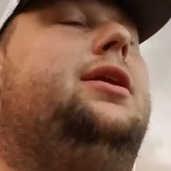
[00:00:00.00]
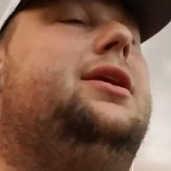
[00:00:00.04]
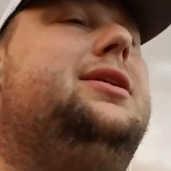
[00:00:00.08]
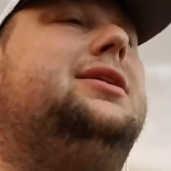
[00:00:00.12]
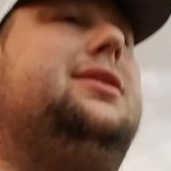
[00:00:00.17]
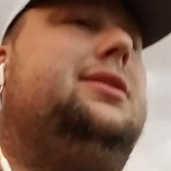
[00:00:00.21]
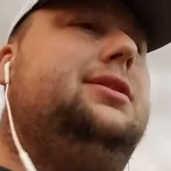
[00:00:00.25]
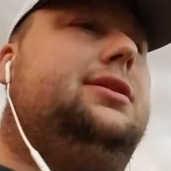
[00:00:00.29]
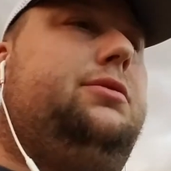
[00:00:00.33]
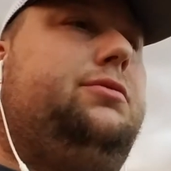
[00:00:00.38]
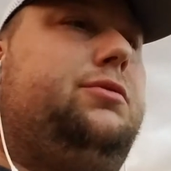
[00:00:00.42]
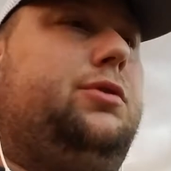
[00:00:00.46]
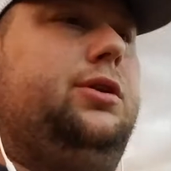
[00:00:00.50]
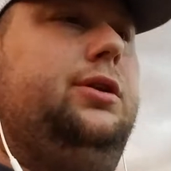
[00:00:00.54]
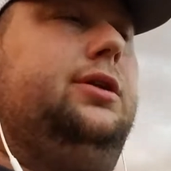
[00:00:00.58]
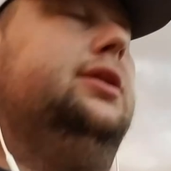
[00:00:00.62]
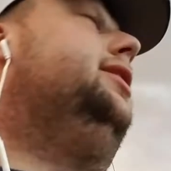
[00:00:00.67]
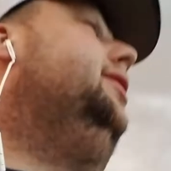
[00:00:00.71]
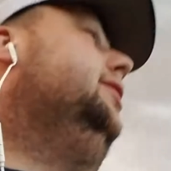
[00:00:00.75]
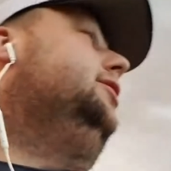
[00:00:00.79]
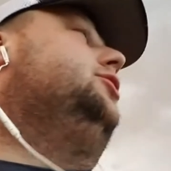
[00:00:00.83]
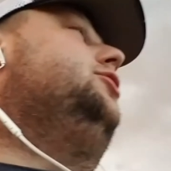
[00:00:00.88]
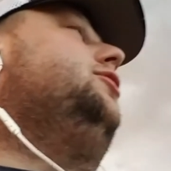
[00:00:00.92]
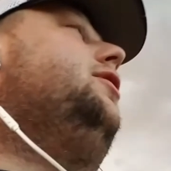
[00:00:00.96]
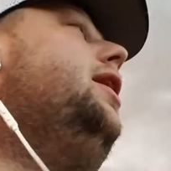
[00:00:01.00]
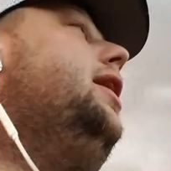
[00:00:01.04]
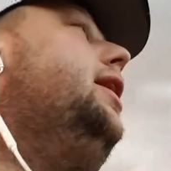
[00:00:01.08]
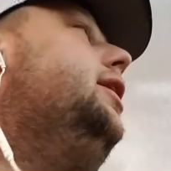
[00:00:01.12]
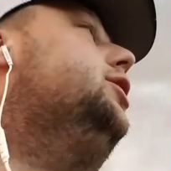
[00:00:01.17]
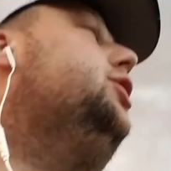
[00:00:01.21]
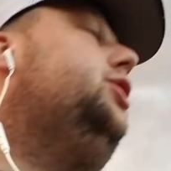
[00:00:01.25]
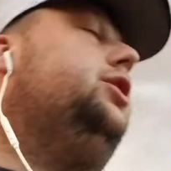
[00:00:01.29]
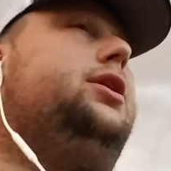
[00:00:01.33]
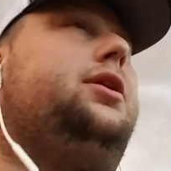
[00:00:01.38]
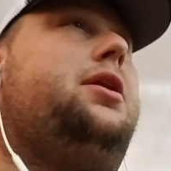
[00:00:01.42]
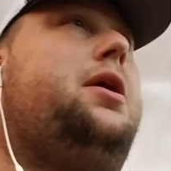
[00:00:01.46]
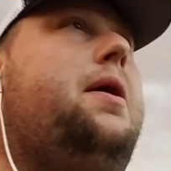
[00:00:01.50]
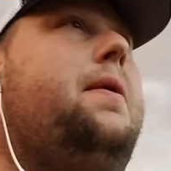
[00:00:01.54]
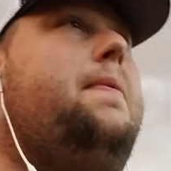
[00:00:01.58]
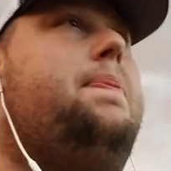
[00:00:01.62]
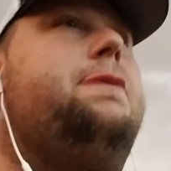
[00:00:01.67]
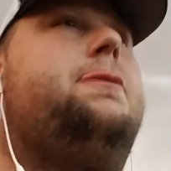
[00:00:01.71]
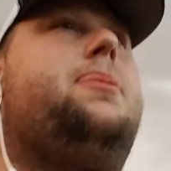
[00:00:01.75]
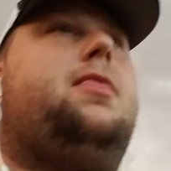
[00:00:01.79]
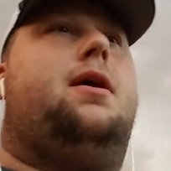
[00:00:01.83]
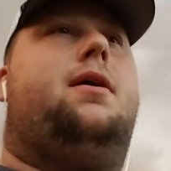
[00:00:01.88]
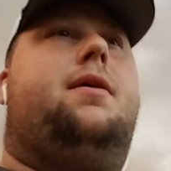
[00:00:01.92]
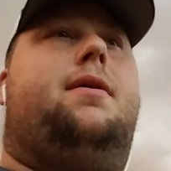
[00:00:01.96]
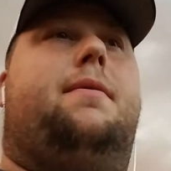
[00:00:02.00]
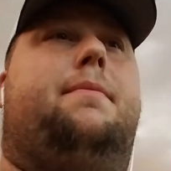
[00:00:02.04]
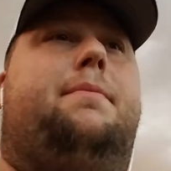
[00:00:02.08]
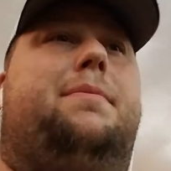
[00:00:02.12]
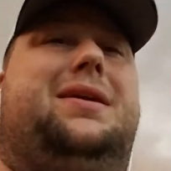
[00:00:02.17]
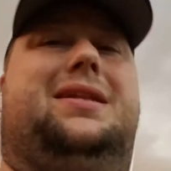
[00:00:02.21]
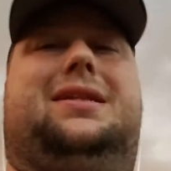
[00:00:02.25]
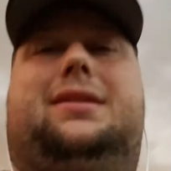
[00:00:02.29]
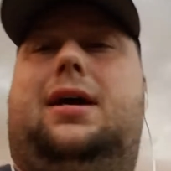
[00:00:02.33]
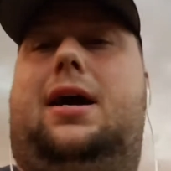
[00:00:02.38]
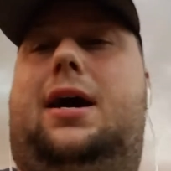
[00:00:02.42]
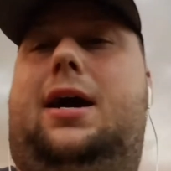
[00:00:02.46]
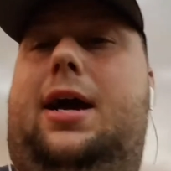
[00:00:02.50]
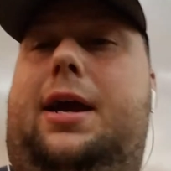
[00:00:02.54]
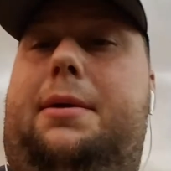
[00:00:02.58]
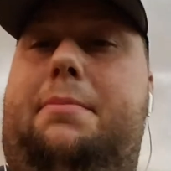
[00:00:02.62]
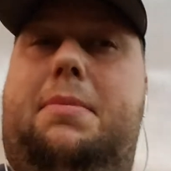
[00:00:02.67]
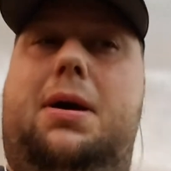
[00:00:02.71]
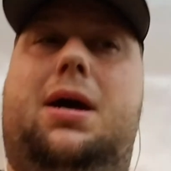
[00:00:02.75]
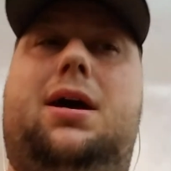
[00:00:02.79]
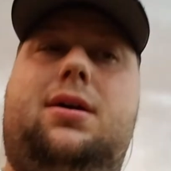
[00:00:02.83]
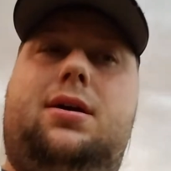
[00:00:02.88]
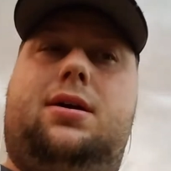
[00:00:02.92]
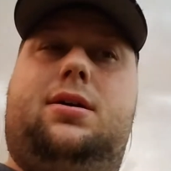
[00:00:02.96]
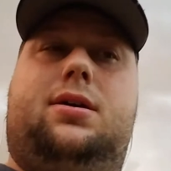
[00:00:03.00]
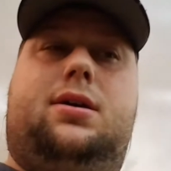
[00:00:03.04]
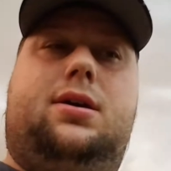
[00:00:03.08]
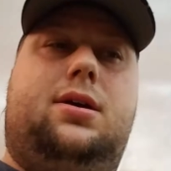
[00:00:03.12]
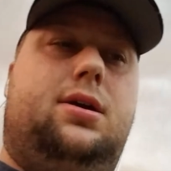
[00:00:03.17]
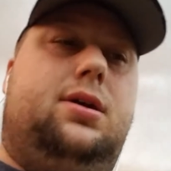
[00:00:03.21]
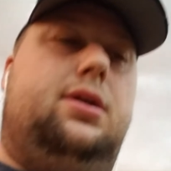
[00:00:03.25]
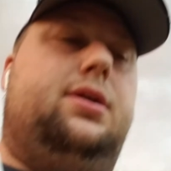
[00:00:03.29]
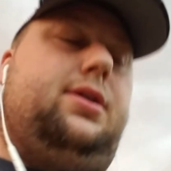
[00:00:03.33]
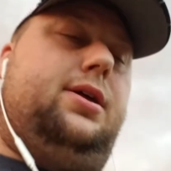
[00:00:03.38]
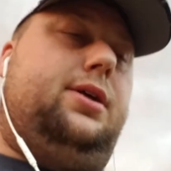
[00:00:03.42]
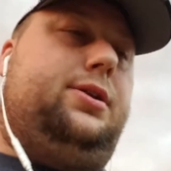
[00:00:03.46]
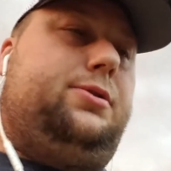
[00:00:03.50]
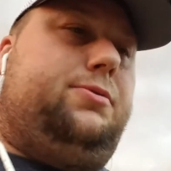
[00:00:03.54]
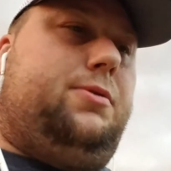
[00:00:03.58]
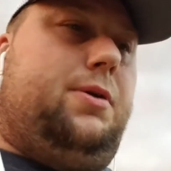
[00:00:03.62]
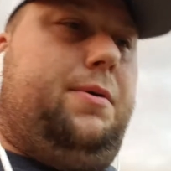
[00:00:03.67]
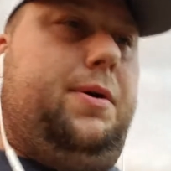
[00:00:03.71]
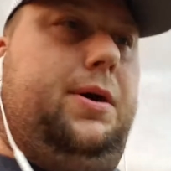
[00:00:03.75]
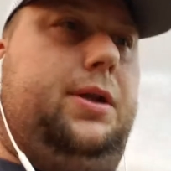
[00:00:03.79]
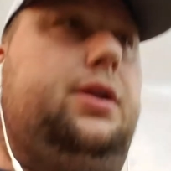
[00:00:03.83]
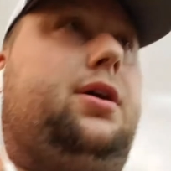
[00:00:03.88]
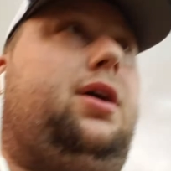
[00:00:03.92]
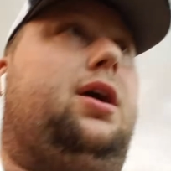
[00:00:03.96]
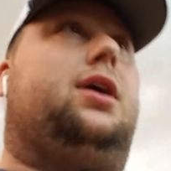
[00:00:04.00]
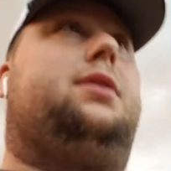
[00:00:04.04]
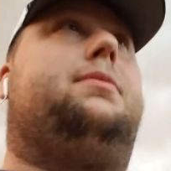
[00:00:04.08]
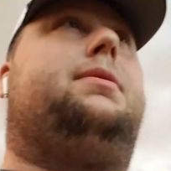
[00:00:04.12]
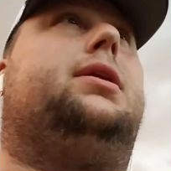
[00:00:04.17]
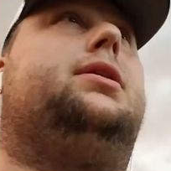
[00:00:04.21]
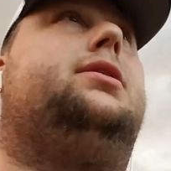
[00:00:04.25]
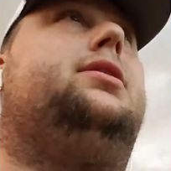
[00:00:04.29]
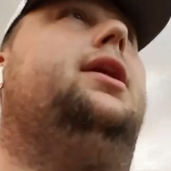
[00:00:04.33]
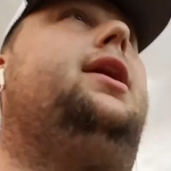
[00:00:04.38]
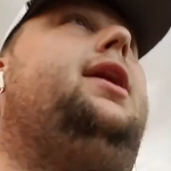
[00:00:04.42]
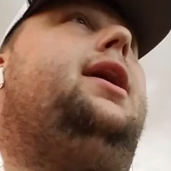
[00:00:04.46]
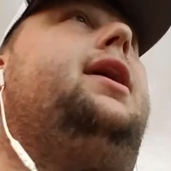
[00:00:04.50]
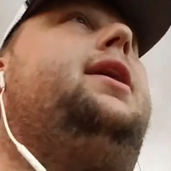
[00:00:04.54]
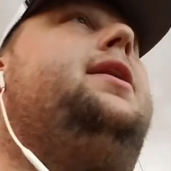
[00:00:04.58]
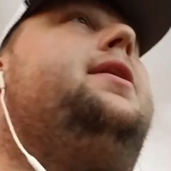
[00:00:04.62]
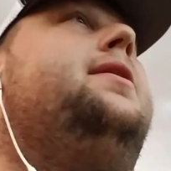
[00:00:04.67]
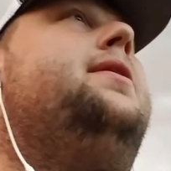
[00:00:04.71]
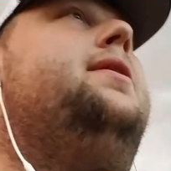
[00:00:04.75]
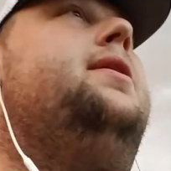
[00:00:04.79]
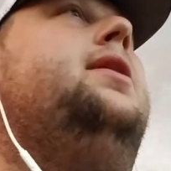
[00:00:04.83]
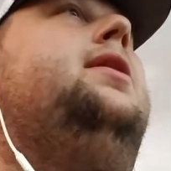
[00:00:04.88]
and this isn't really a distraction, but time. And that's what I want to talk about today.